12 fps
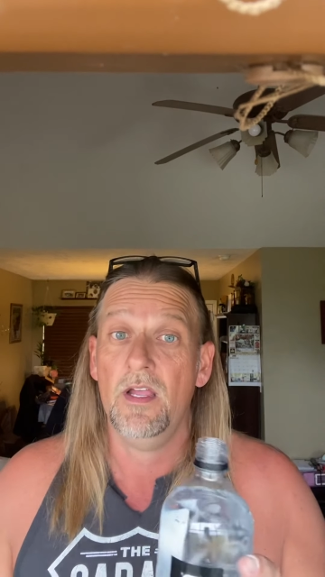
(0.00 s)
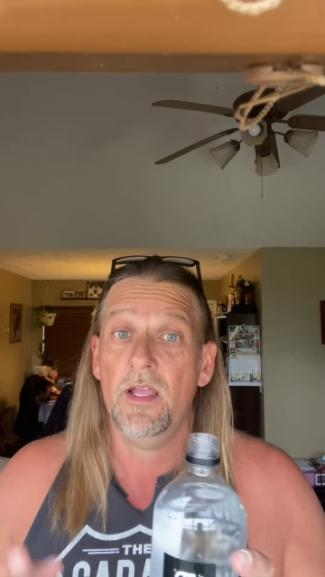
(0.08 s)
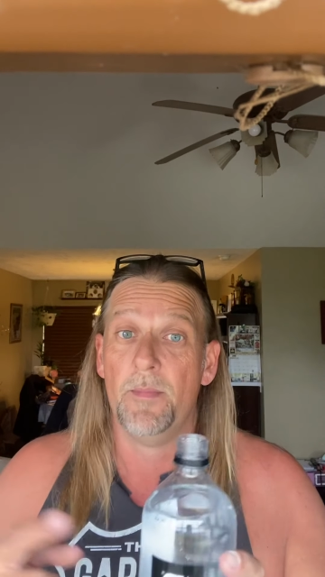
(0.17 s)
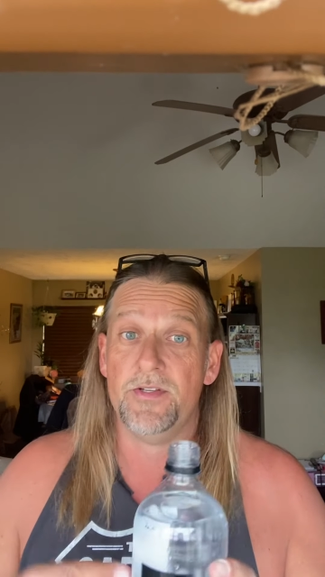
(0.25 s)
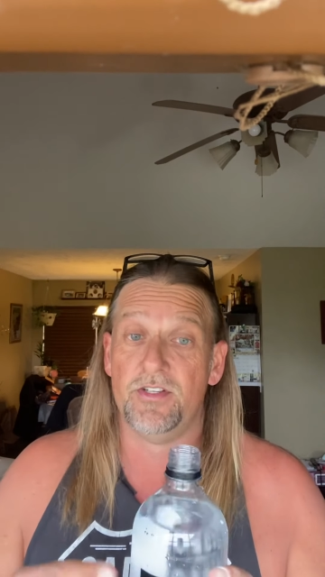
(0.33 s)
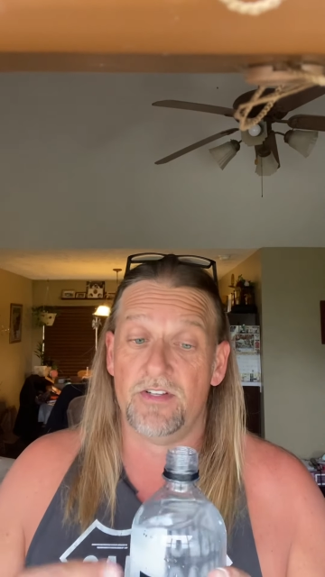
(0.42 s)

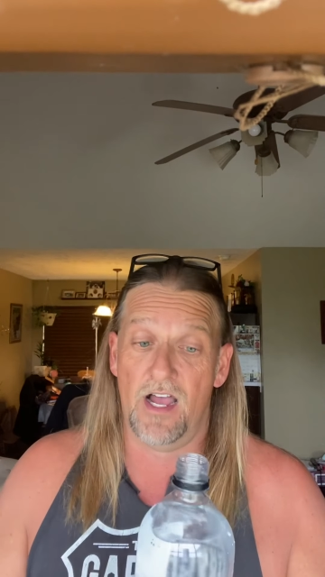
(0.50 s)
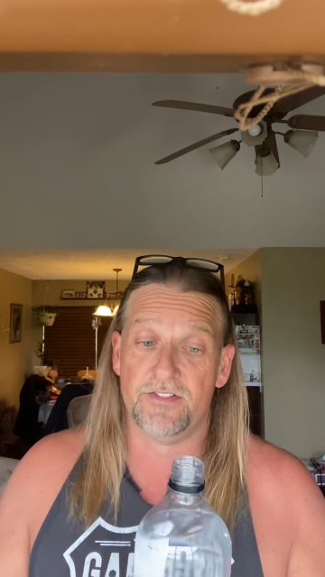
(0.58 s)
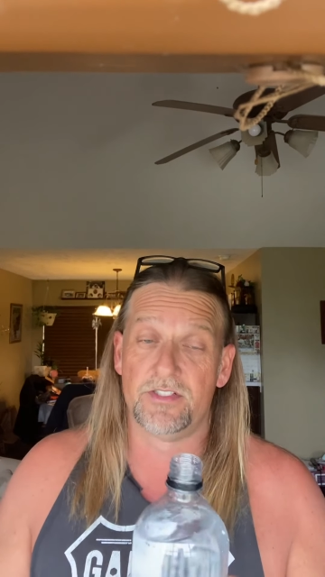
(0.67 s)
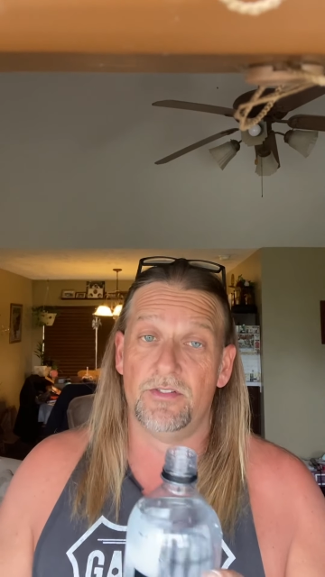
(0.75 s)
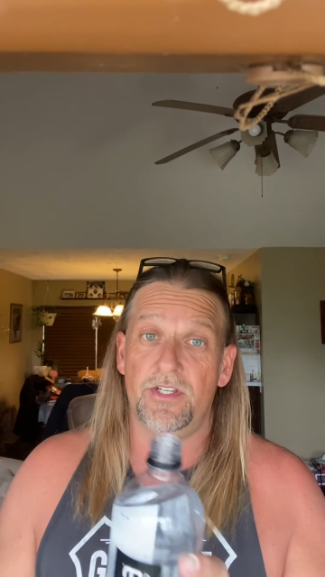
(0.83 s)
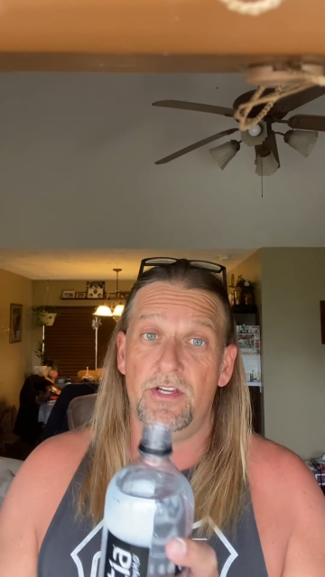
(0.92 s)
But you can
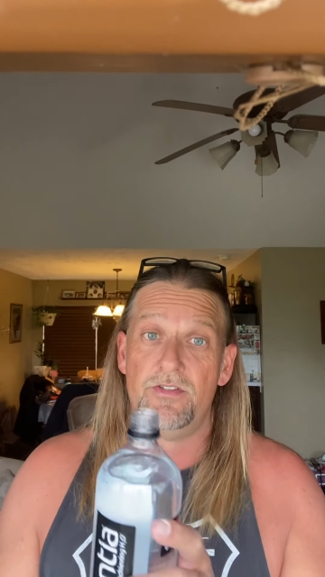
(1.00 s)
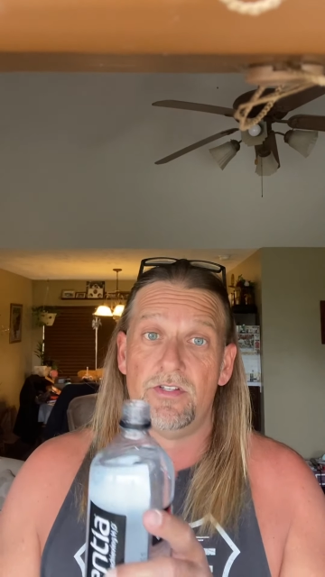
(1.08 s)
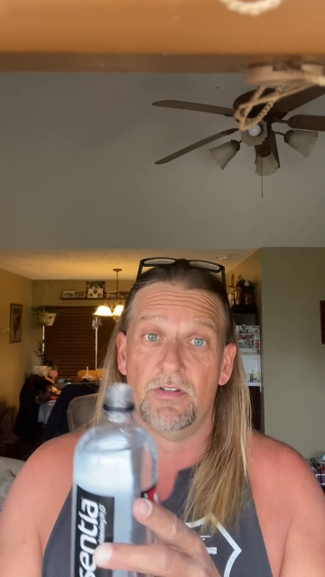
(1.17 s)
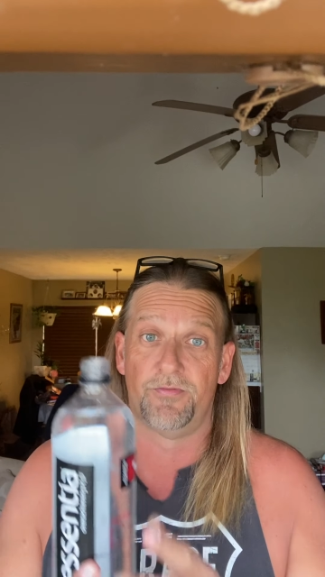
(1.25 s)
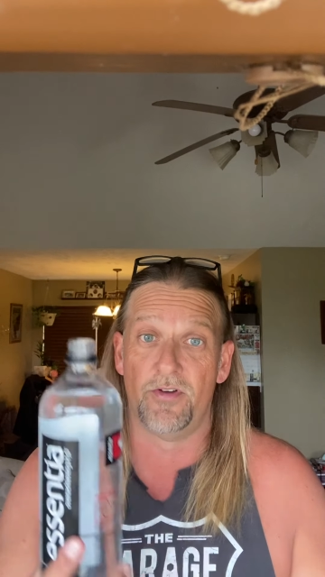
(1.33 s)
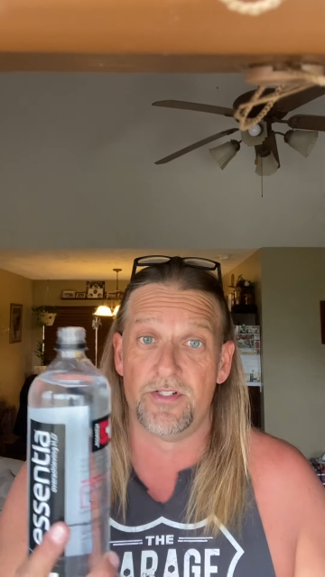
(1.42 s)
also use
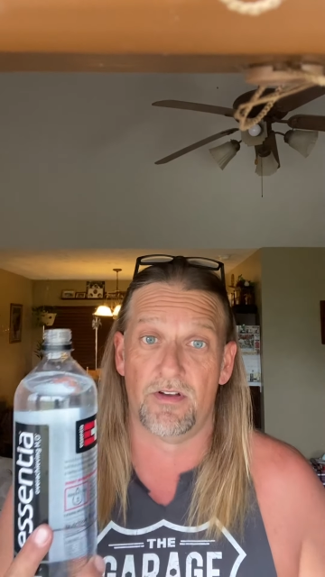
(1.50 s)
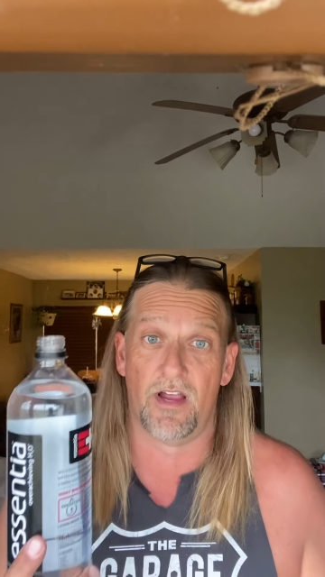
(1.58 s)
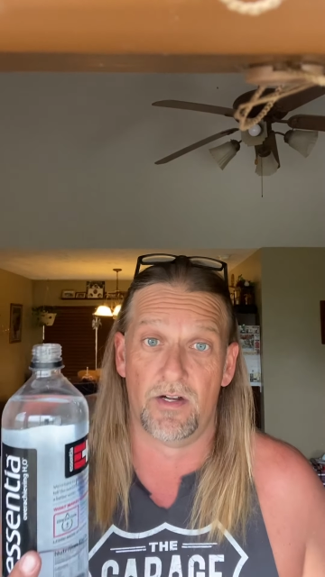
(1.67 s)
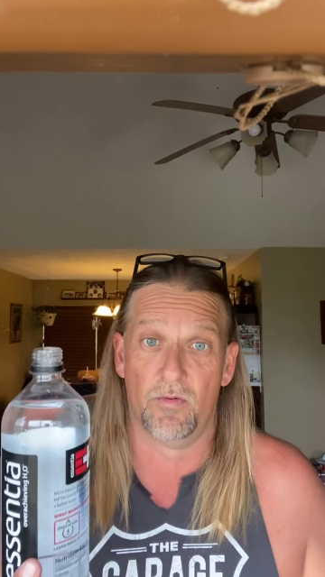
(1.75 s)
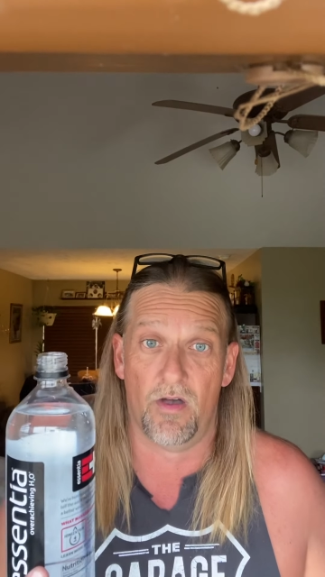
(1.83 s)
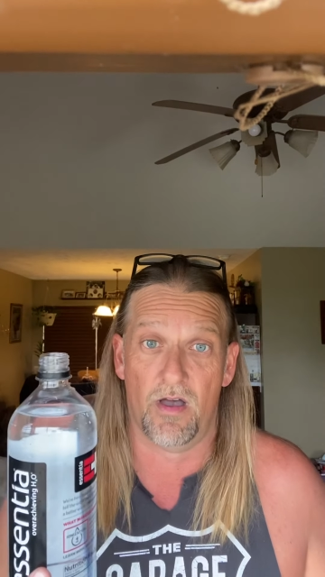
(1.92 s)
your
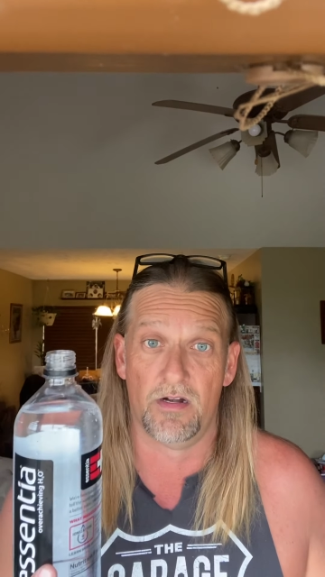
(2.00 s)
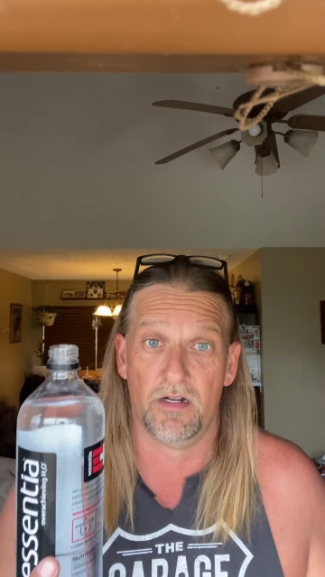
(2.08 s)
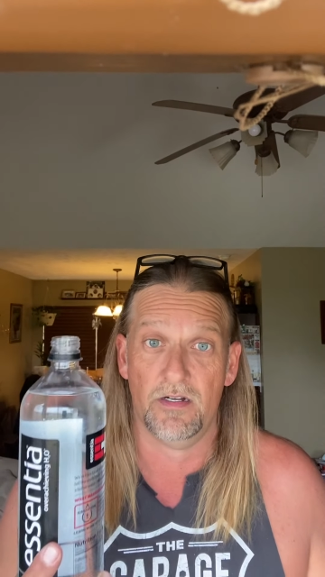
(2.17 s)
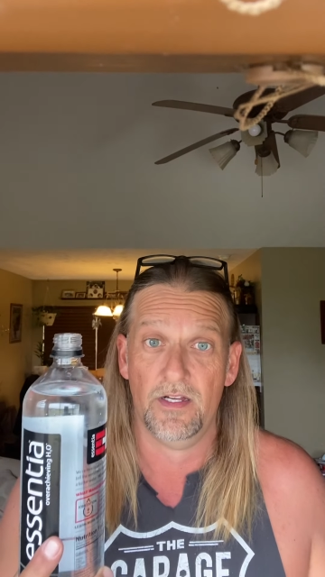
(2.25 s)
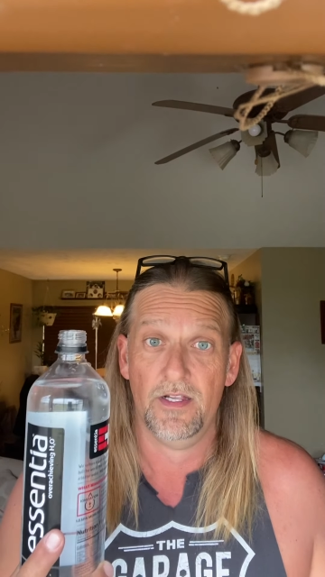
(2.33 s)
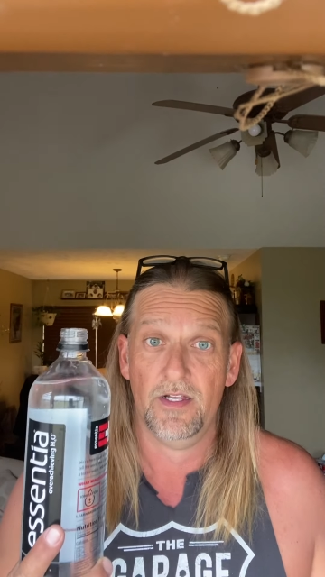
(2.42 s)
refrigerator water